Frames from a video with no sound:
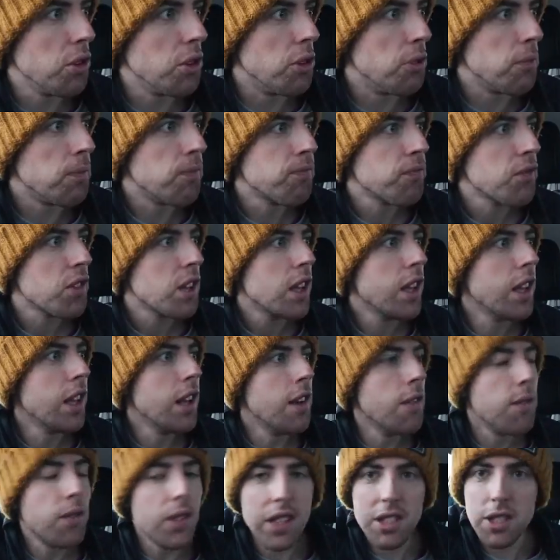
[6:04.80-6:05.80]
you.
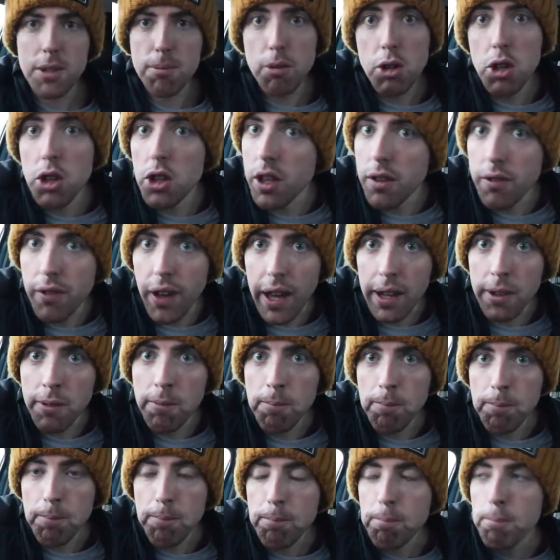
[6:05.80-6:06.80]
There's a burger
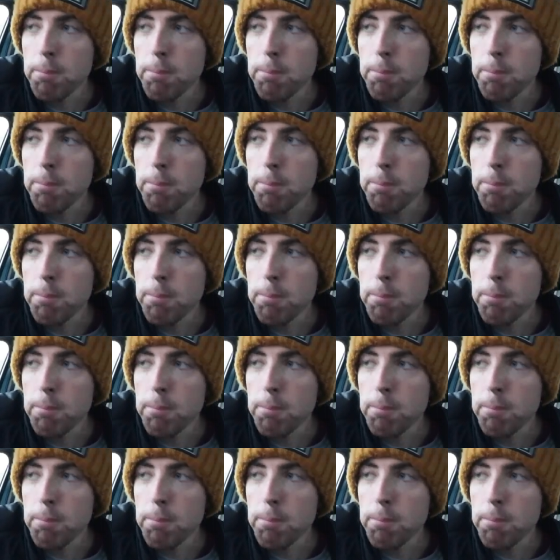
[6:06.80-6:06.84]
van.